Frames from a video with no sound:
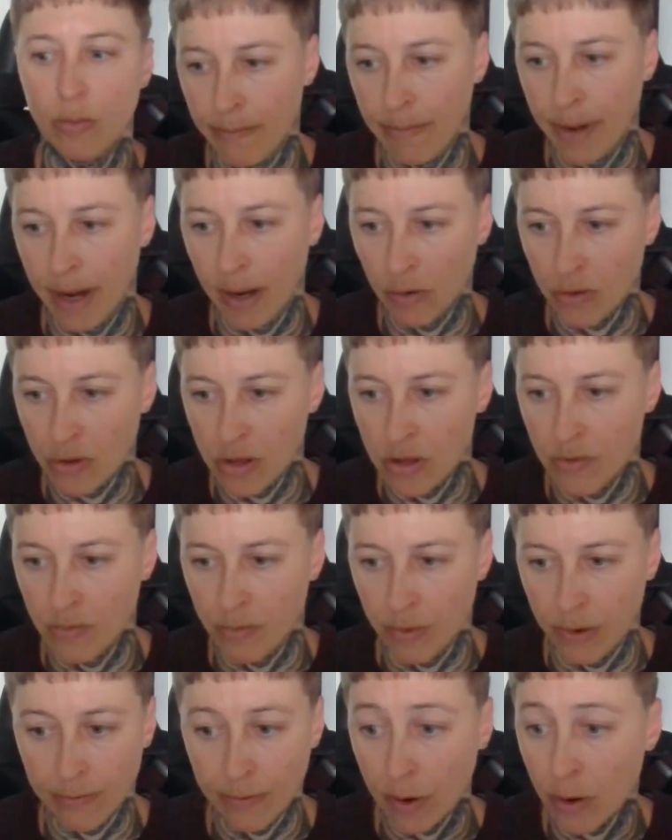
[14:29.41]
bounce
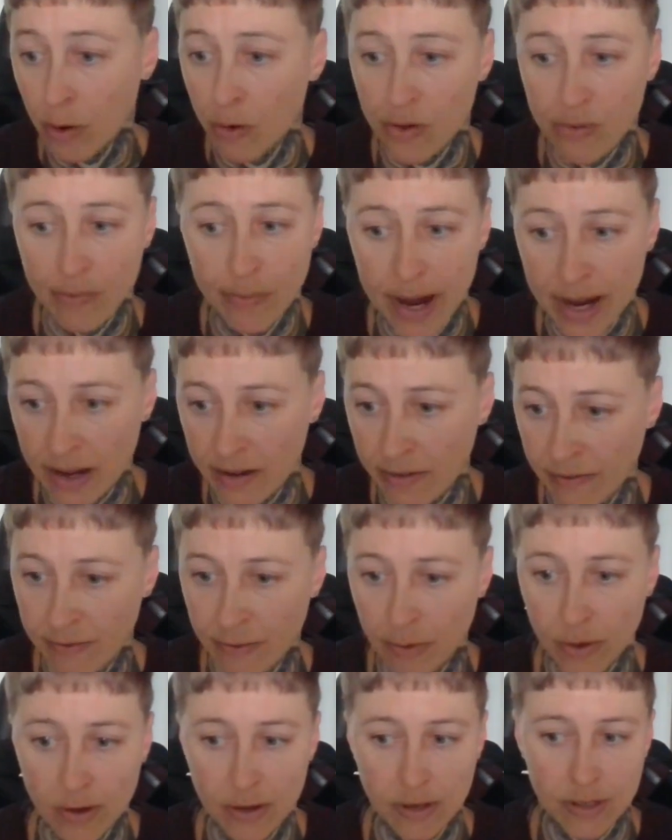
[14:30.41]
referrals back and
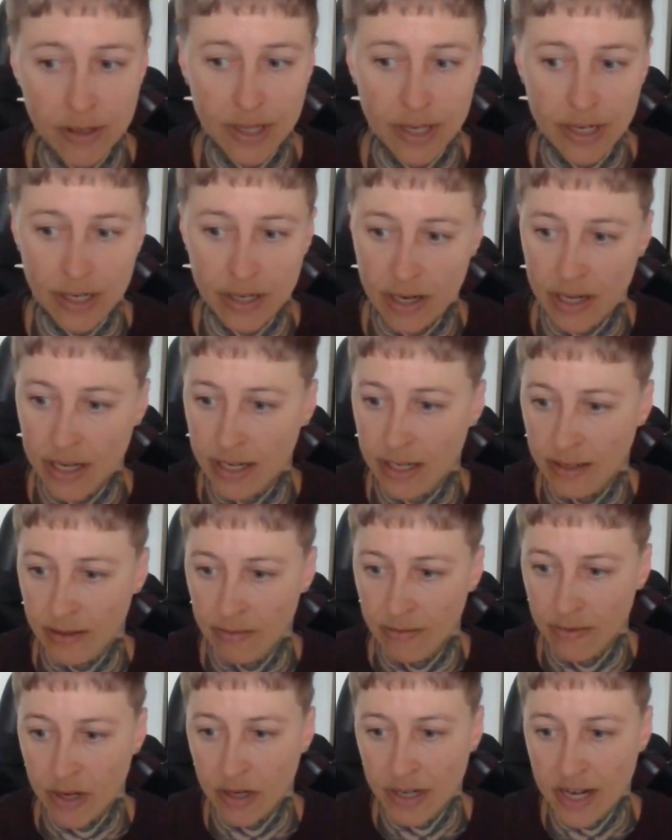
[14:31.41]
forth,
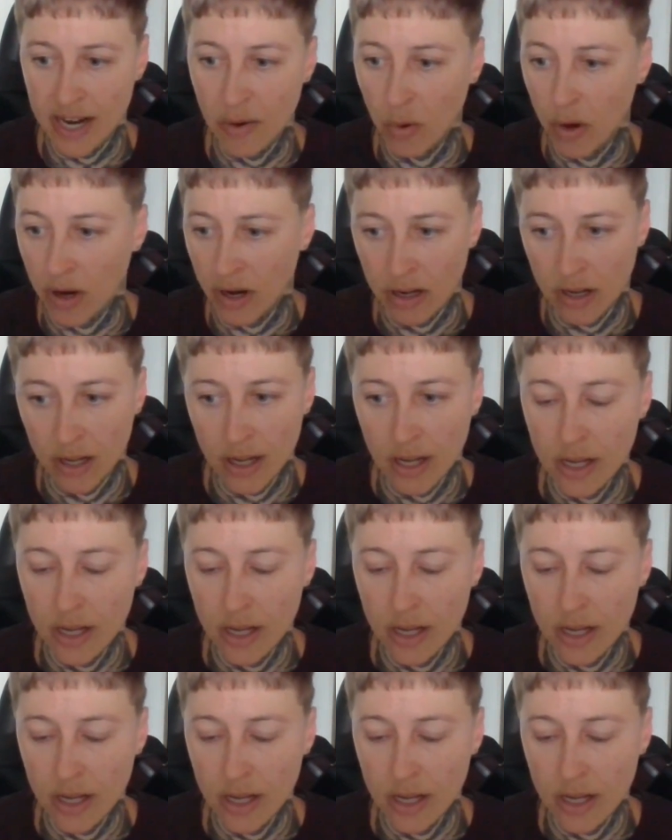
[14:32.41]
and network.